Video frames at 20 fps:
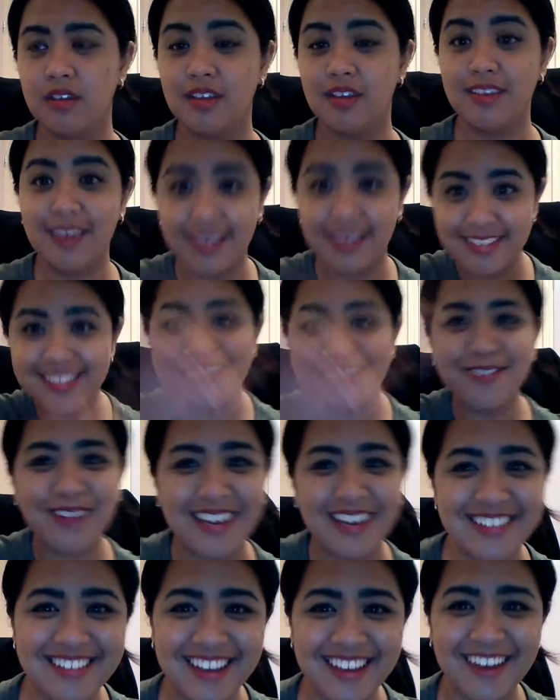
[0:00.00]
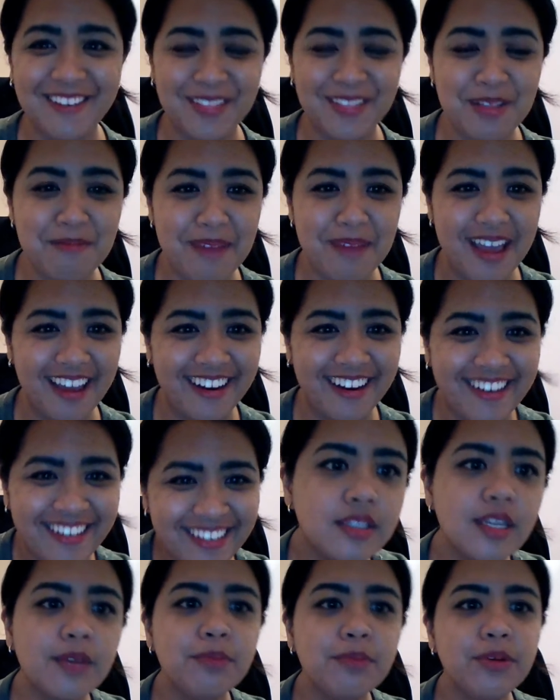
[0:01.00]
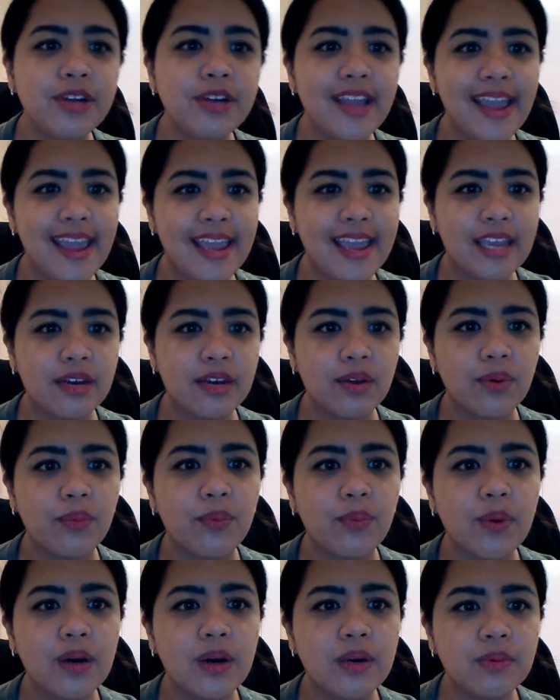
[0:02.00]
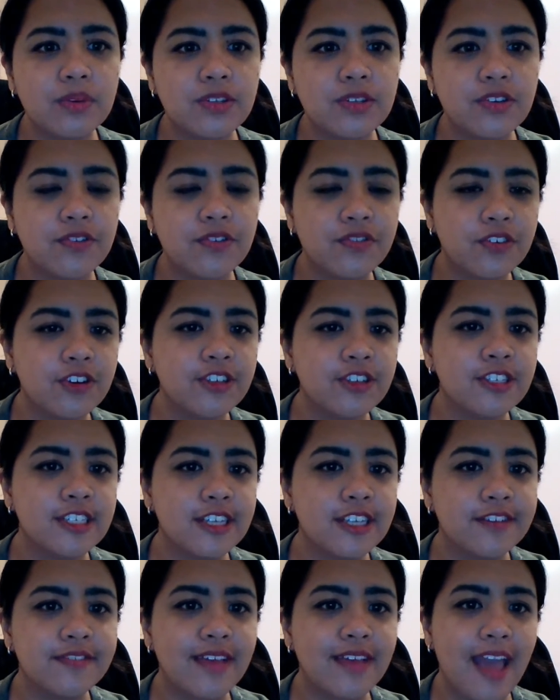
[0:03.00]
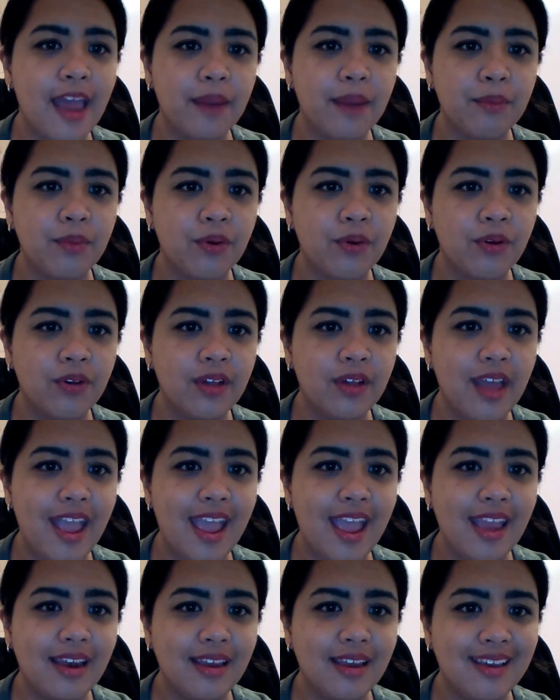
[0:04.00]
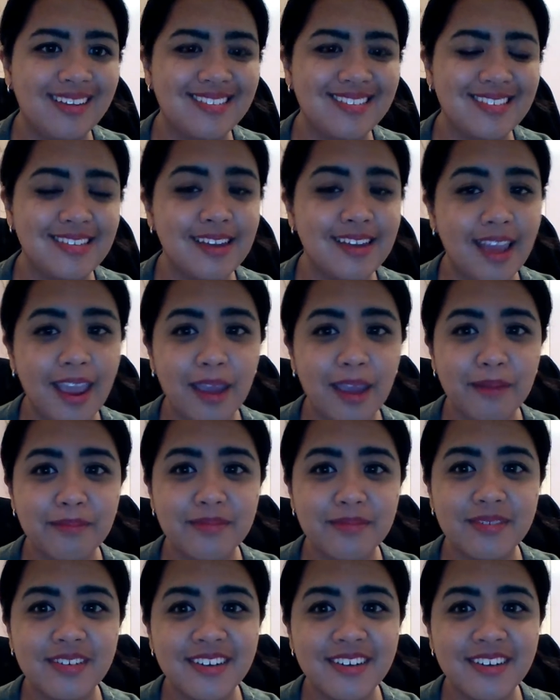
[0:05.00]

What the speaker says: Yes, the right side of the bed. Number 8. What was your first stuffed animal and its name?